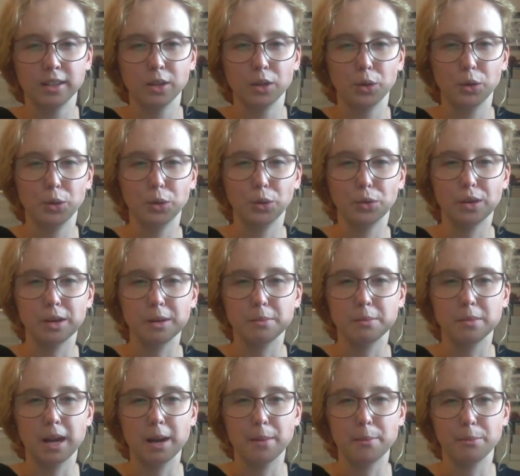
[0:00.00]
ooh,
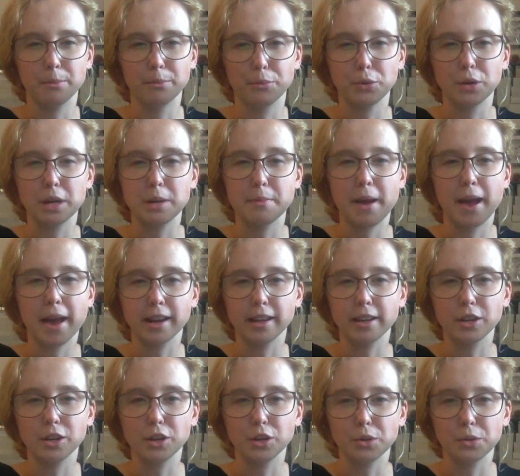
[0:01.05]
I'm pretty mad at
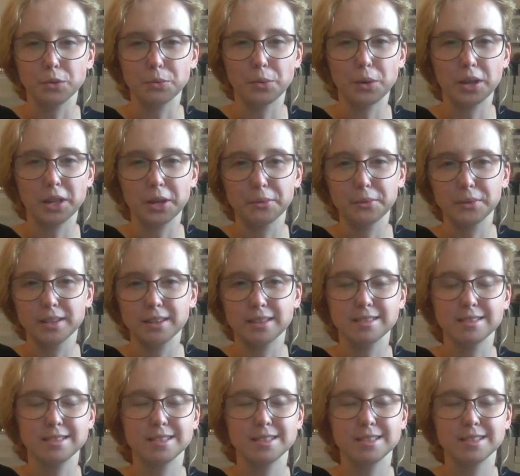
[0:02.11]
you while I read this,